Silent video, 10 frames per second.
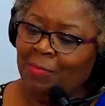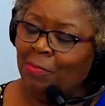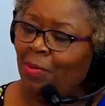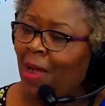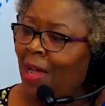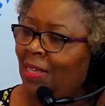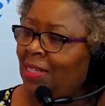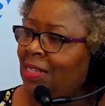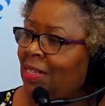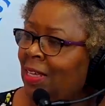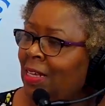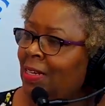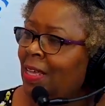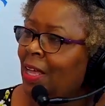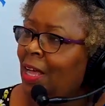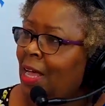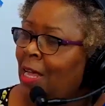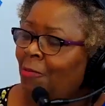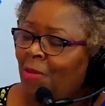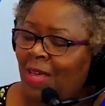and prizes, and
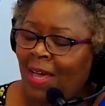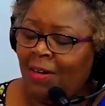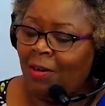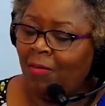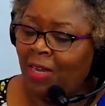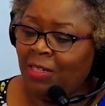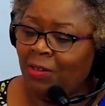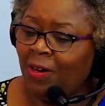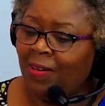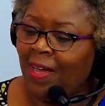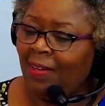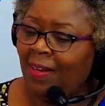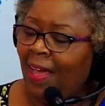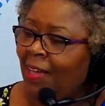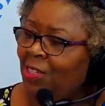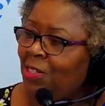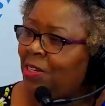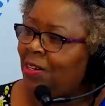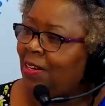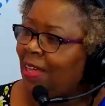we had a great turnout last
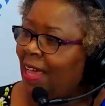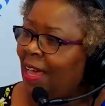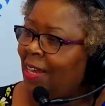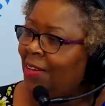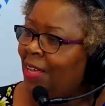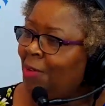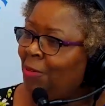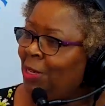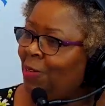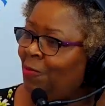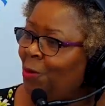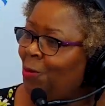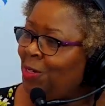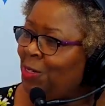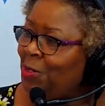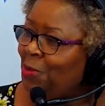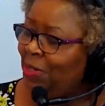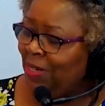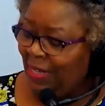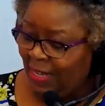year, and I'm looking forward to
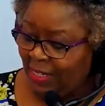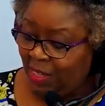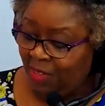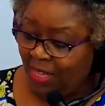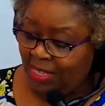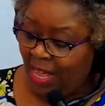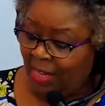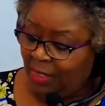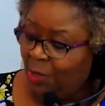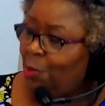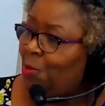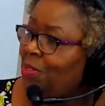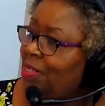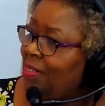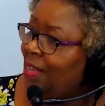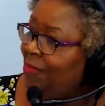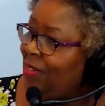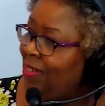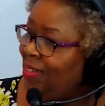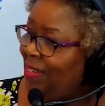doing it again. So that's October
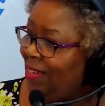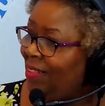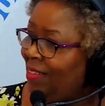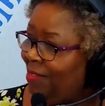17th.